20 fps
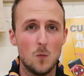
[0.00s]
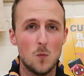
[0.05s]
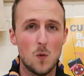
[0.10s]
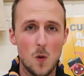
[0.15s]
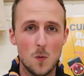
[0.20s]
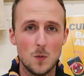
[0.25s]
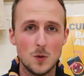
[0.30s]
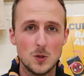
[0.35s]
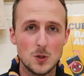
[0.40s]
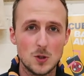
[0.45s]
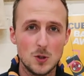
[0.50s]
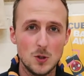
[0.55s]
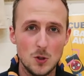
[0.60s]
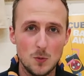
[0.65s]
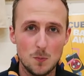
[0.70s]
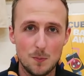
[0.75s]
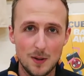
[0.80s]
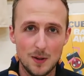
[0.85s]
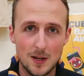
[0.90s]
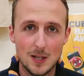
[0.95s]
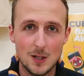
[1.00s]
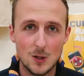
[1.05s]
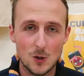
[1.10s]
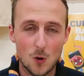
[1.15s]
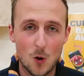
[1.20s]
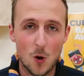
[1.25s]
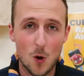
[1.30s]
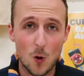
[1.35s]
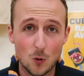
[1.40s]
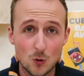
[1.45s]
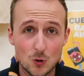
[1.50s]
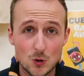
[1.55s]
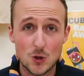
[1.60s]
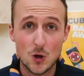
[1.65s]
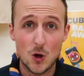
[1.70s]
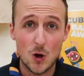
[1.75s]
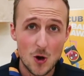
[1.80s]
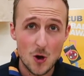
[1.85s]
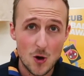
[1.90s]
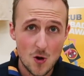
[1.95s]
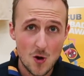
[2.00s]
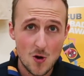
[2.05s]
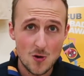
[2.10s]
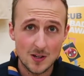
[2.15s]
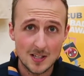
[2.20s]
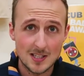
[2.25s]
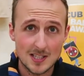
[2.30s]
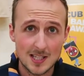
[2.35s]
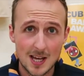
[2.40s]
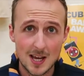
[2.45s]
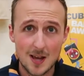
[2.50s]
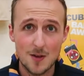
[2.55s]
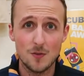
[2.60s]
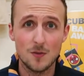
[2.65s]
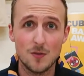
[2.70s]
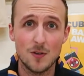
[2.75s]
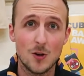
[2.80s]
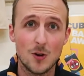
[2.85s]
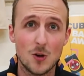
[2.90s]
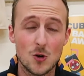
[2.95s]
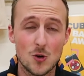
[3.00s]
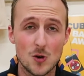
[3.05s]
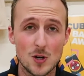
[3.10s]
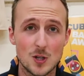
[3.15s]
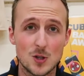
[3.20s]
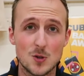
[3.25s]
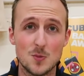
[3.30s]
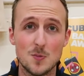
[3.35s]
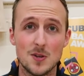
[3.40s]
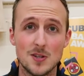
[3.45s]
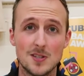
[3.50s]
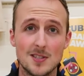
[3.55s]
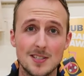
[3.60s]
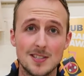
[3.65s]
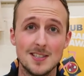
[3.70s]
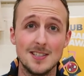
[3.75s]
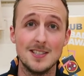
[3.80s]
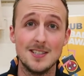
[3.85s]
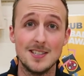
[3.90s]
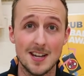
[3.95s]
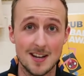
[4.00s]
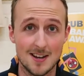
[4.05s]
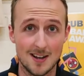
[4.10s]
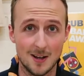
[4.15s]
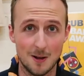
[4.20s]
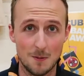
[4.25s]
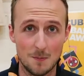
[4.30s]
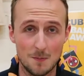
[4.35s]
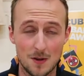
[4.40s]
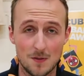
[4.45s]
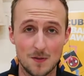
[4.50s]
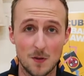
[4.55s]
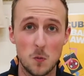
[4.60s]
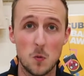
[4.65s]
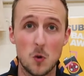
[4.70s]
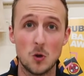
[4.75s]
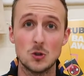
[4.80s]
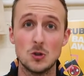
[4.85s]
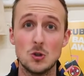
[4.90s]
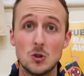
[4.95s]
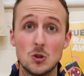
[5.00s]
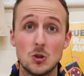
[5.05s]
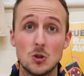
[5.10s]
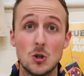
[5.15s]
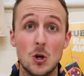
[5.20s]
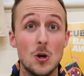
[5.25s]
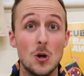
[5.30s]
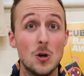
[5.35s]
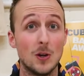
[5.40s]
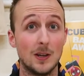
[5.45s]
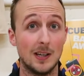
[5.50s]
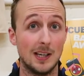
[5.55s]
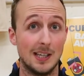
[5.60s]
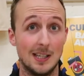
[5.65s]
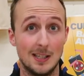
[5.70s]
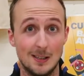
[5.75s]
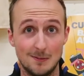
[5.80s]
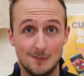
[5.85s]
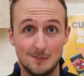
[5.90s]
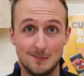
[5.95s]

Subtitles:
What would be your alternative Christmas dinner if it wasn't turkey?